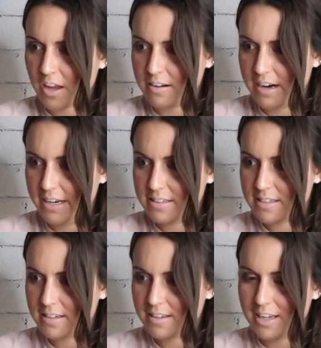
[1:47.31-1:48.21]
All right.
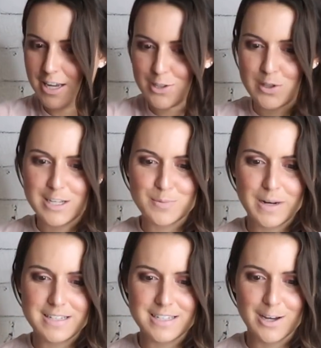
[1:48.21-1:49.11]
So that's what
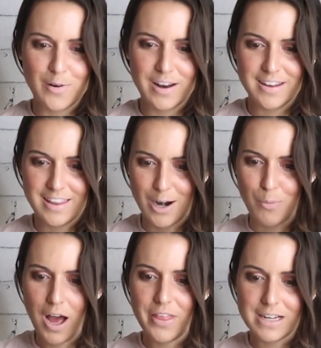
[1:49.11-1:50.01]
I see going on there.
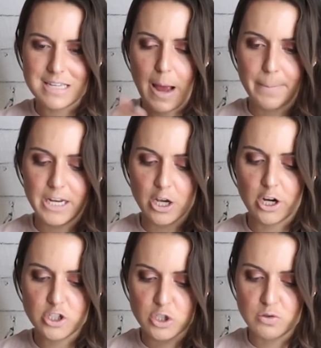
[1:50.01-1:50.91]
While that's happening
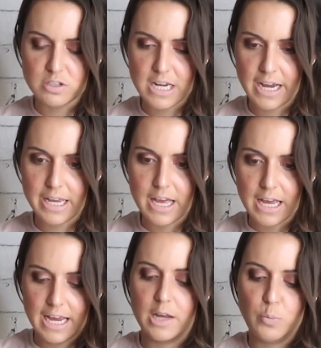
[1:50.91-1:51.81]
on Tuesday
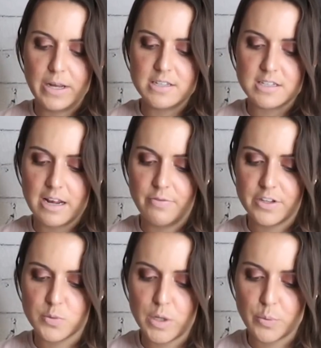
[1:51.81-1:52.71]
and Wednesday of
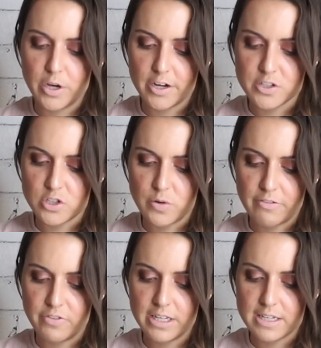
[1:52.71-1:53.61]
this week, we also do
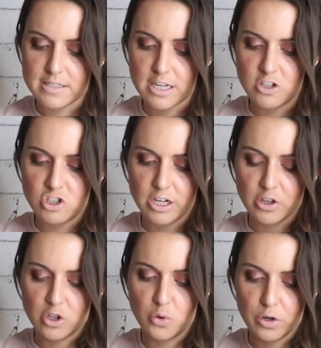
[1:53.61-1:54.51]
have Venus
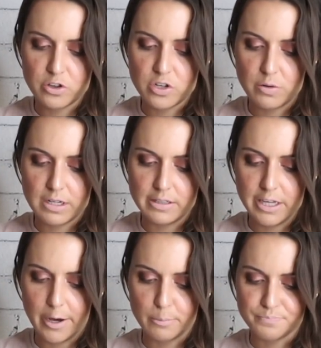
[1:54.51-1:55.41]
conjunct the North Node in
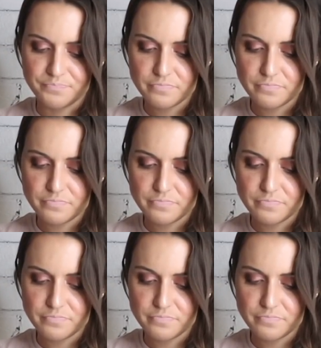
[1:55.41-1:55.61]
Leo.